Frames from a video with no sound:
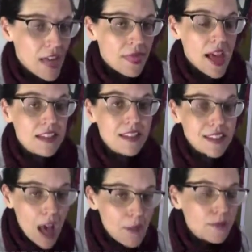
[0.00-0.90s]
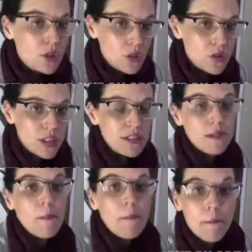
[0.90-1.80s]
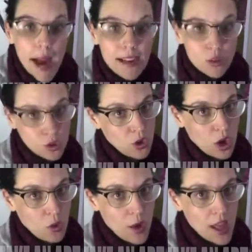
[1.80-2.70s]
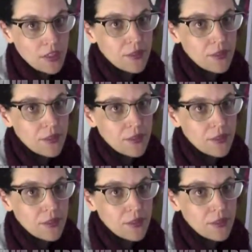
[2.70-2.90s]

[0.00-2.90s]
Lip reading: and that some students might struggle with.